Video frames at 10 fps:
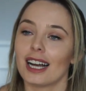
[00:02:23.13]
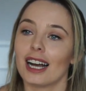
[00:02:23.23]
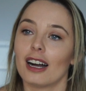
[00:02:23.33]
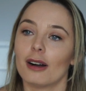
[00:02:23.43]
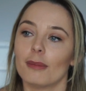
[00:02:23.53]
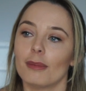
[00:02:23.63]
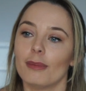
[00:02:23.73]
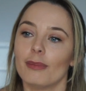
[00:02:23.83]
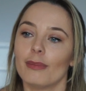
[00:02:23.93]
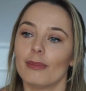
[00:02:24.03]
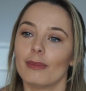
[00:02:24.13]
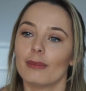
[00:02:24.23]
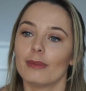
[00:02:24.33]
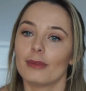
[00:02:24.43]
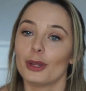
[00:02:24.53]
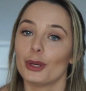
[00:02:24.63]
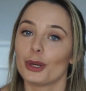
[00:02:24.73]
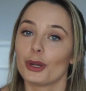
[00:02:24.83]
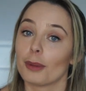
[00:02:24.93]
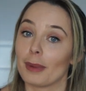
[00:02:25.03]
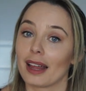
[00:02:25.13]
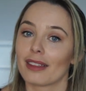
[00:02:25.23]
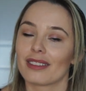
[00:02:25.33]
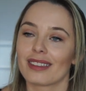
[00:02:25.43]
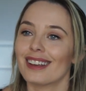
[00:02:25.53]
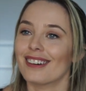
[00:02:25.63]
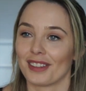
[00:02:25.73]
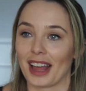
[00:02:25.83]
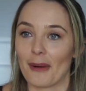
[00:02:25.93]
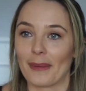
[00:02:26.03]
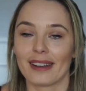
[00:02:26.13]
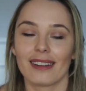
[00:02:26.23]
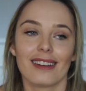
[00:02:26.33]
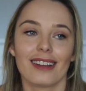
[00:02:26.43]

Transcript: You can do the maths on that one.